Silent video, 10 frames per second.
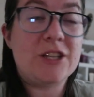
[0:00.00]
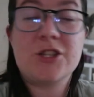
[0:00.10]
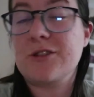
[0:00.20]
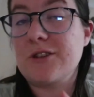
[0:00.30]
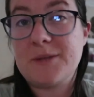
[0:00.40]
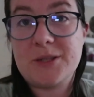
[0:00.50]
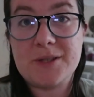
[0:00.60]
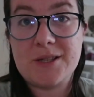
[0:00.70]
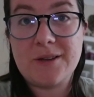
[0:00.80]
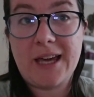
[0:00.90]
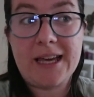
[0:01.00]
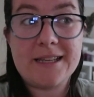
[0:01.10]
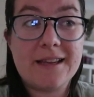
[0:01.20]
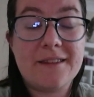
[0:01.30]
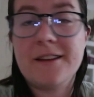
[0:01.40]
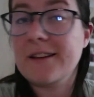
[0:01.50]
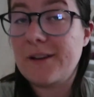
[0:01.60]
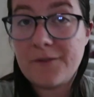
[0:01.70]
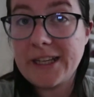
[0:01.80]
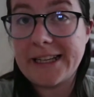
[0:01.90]
Just threw them into a suitcase that
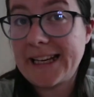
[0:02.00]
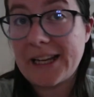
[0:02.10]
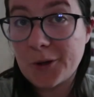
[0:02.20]
conveniently had